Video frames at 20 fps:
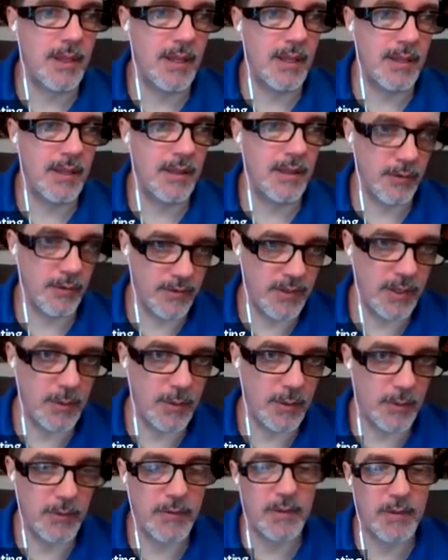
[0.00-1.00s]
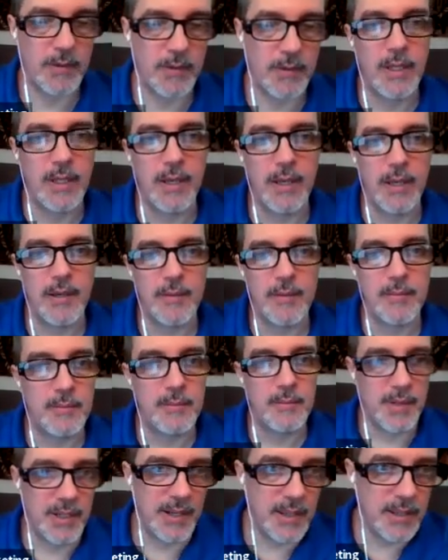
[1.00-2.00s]
their views.
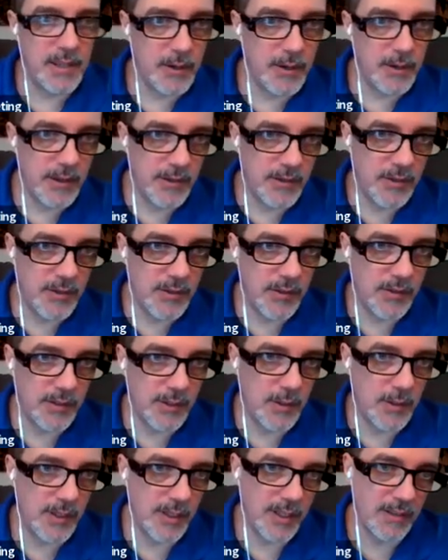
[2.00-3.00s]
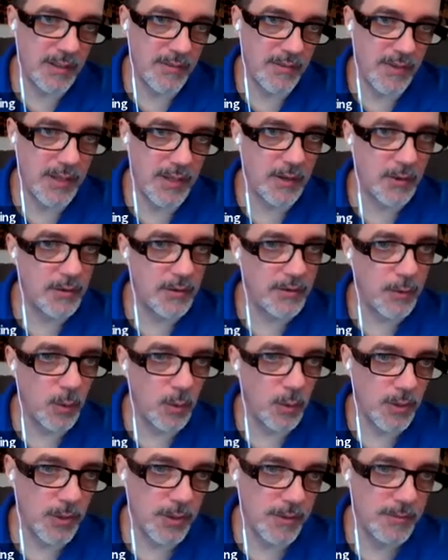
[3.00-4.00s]
But another is just you can configure a
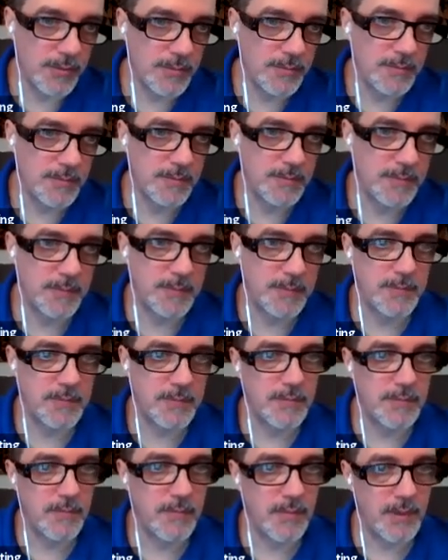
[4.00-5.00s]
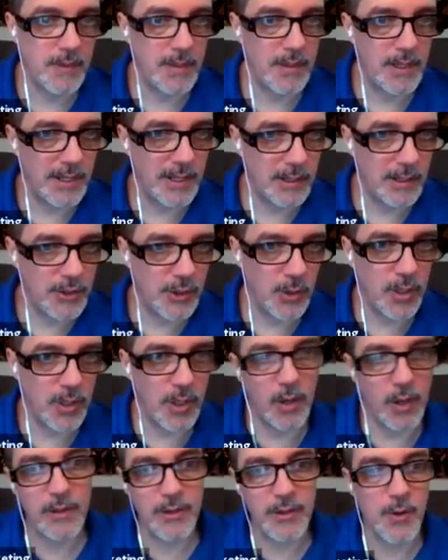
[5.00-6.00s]
folder and it'll show
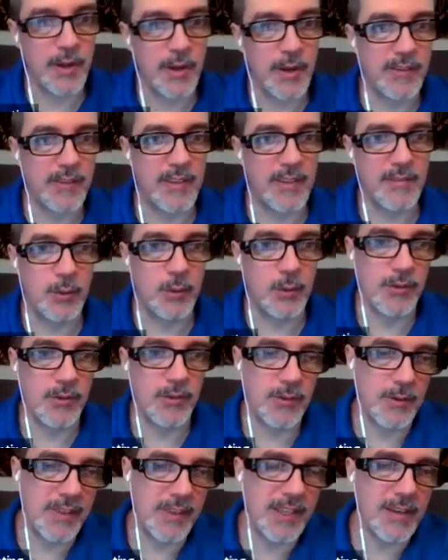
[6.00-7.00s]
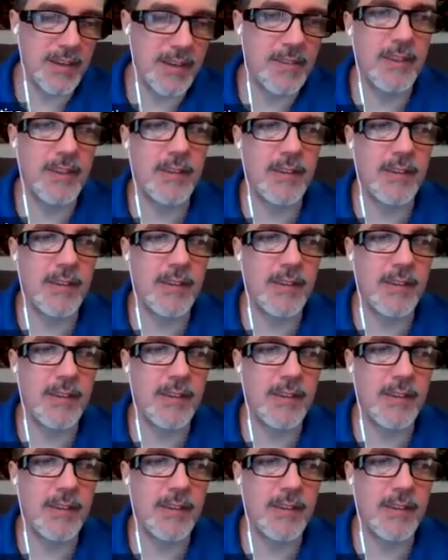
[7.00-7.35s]
you all the drawings in that folder. So think of